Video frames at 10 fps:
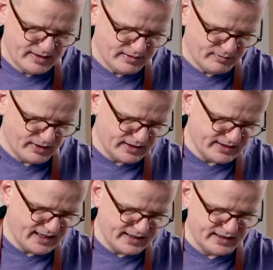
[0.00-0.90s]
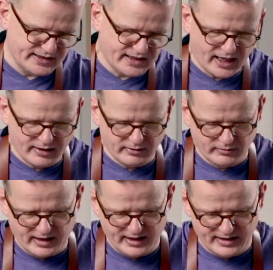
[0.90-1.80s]
but that is how
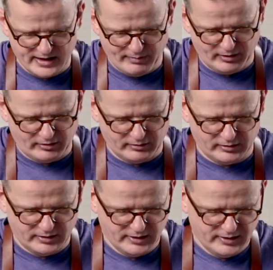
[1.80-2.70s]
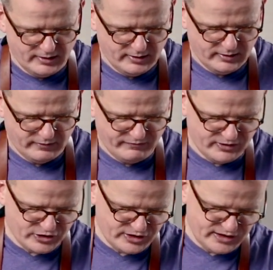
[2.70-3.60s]
a typical
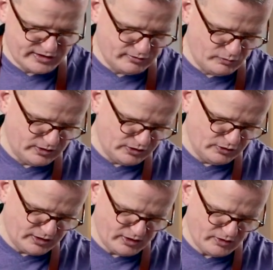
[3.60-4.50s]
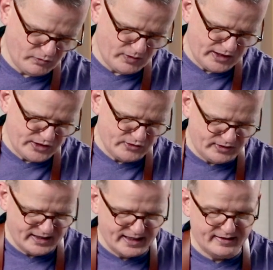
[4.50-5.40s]
Wiener Schnitzel will look when you
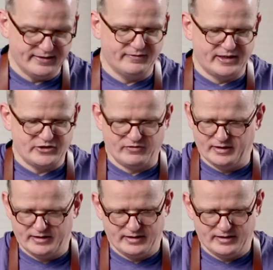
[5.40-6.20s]
get it in a restaurant.